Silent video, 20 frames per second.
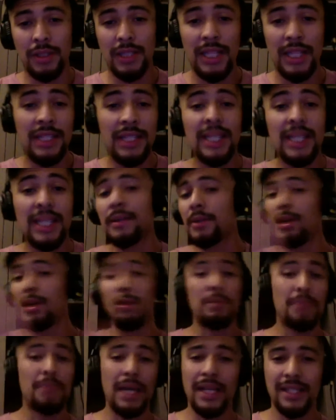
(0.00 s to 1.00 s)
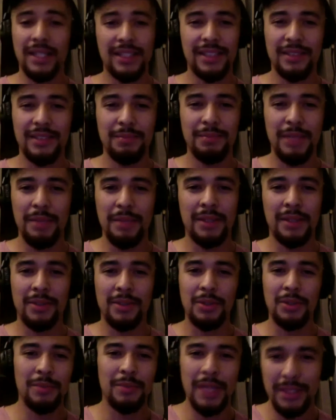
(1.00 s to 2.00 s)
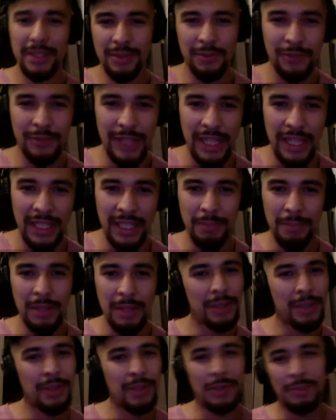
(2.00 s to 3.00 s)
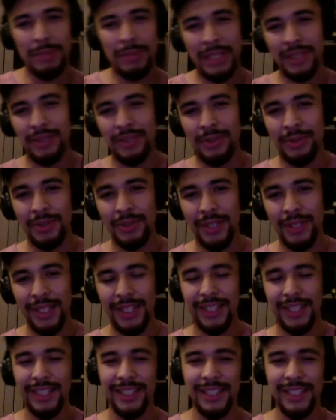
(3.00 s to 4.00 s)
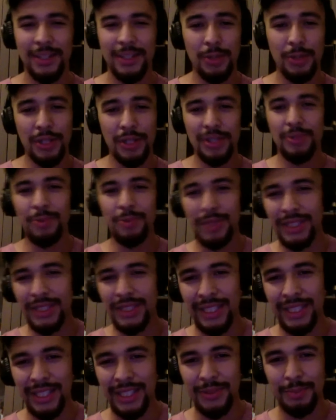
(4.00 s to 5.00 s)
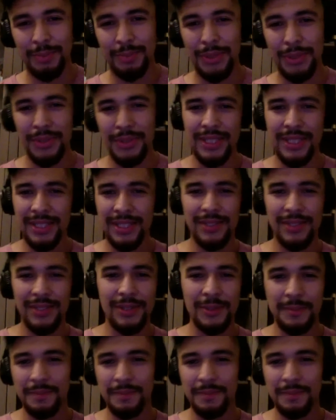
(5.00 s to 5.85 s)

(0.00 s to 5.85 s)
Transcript: Then I'm going back. Maybe I'm going back to fighting. Maybe I'm going back to work with another person. So